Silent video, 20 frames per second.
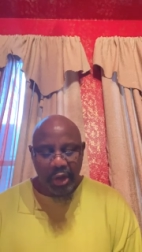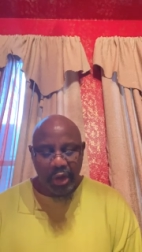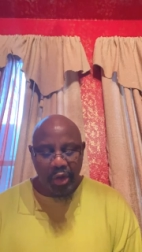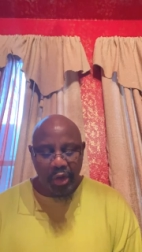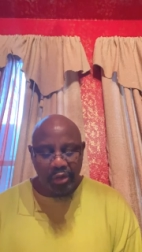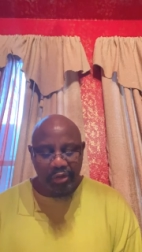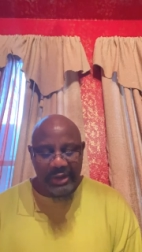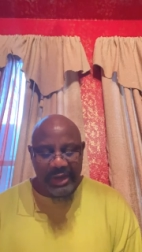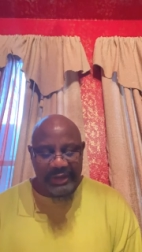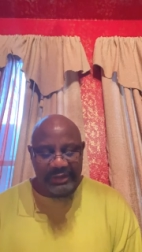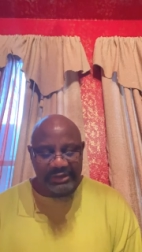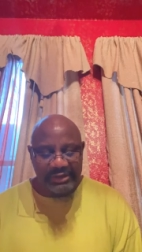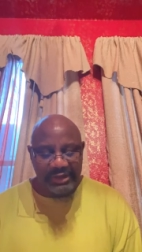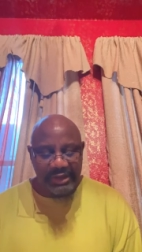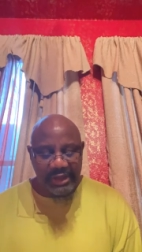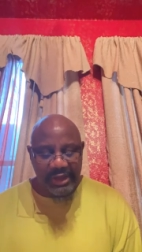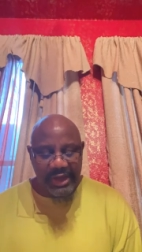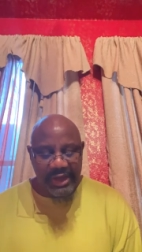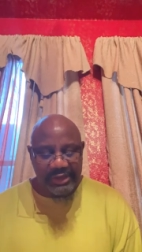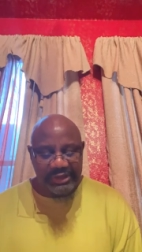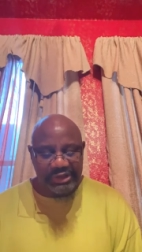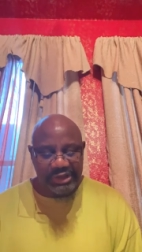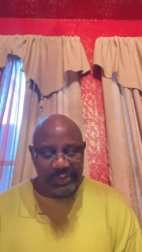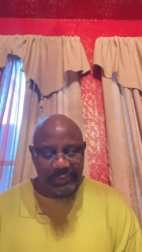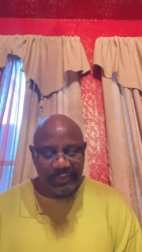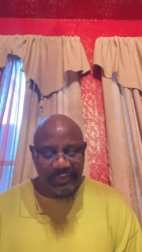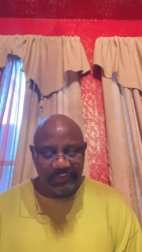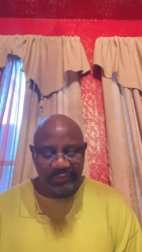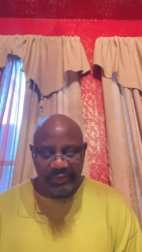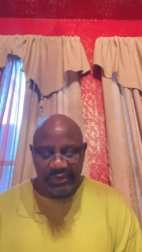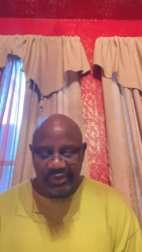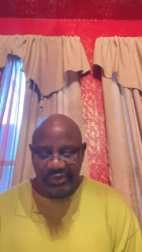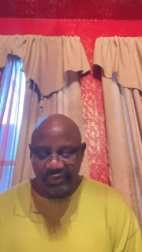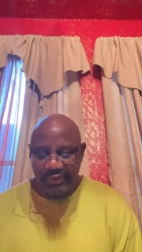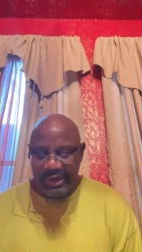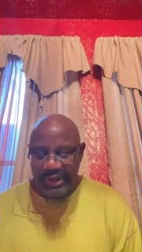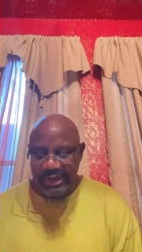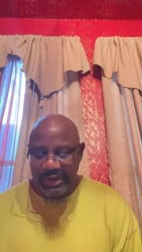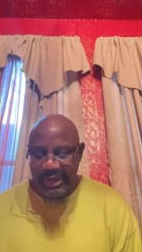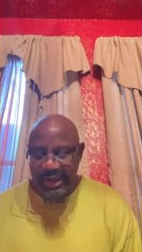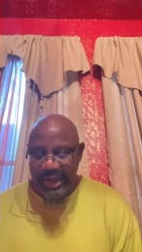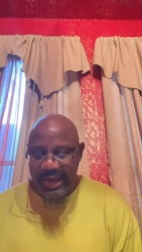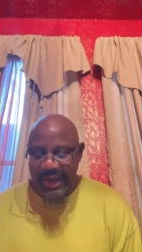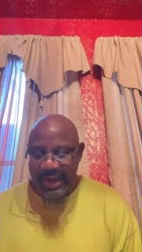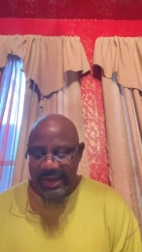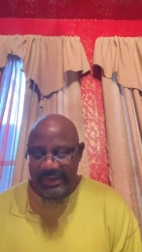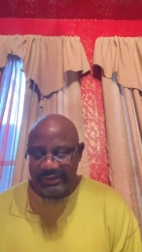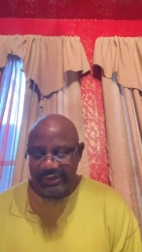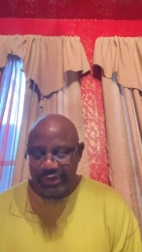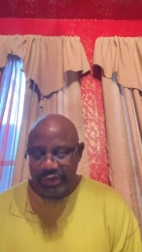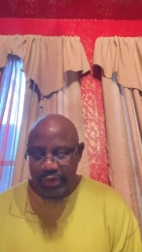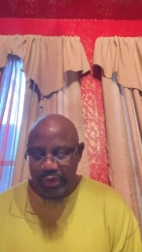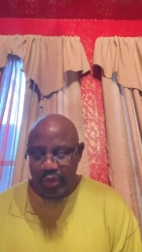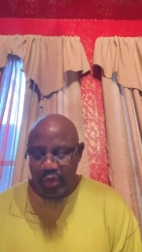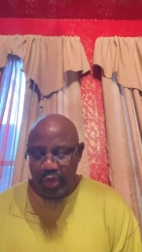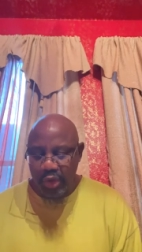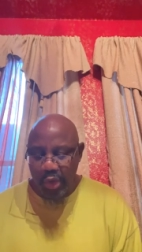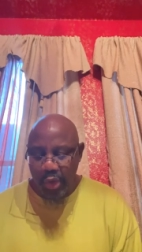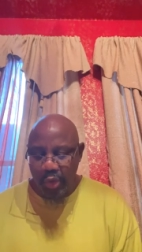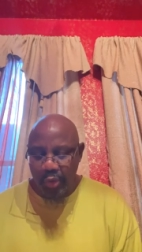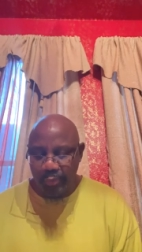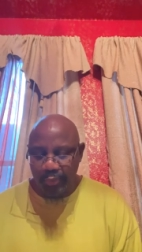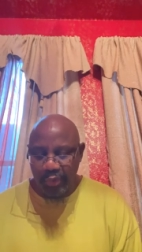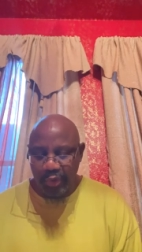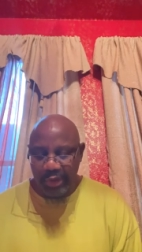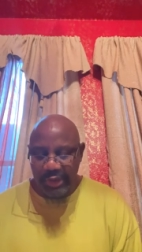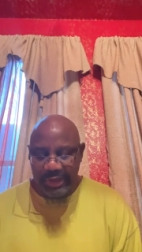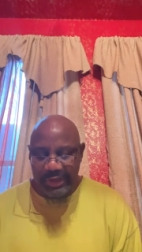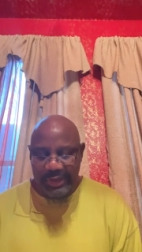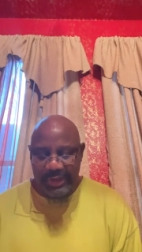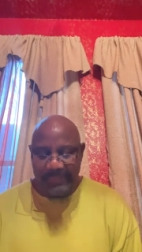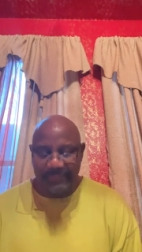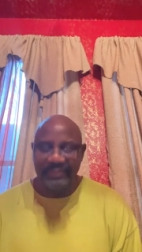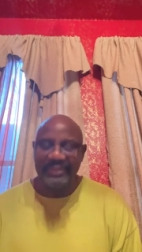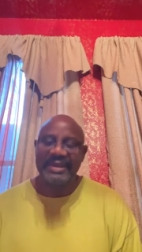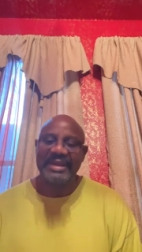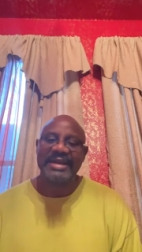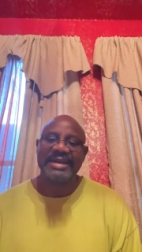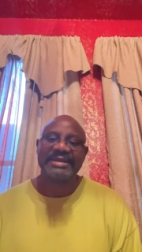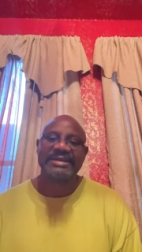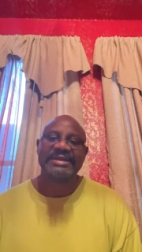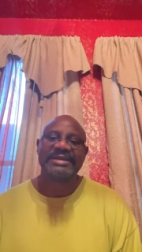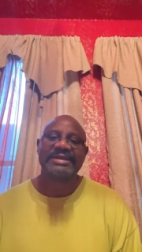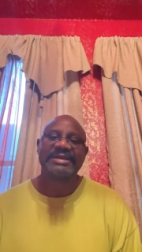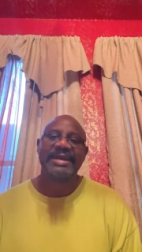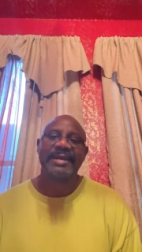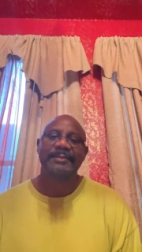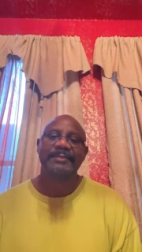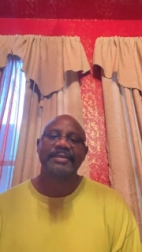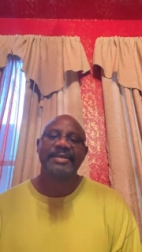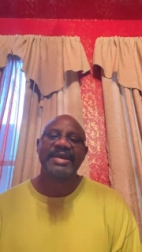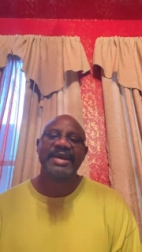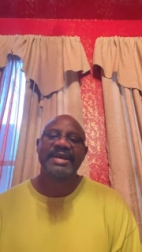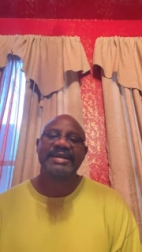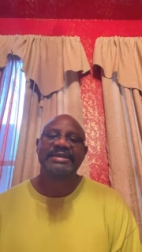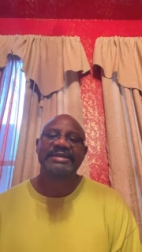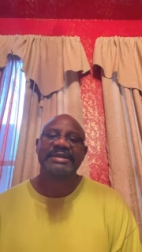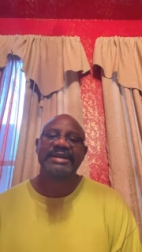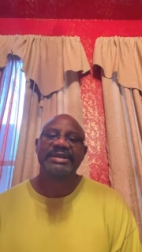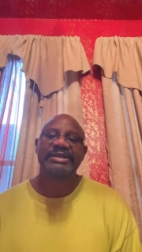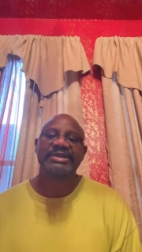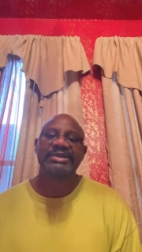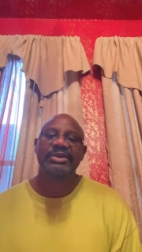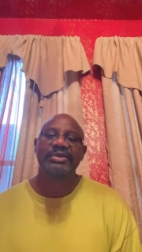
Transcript: Go rather to the lost sheep of Israel. As you go, proclaim this message.